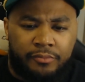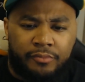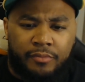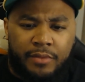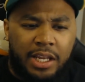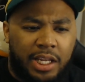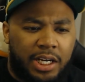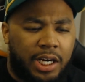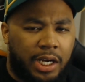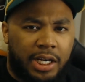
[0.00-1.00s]
That little
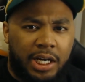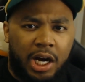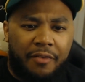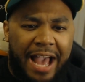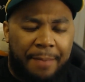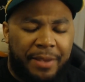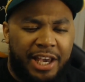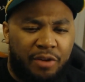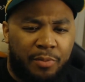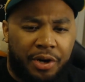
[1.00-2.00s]
cook Happy
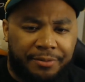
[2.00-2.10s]
Gilmore.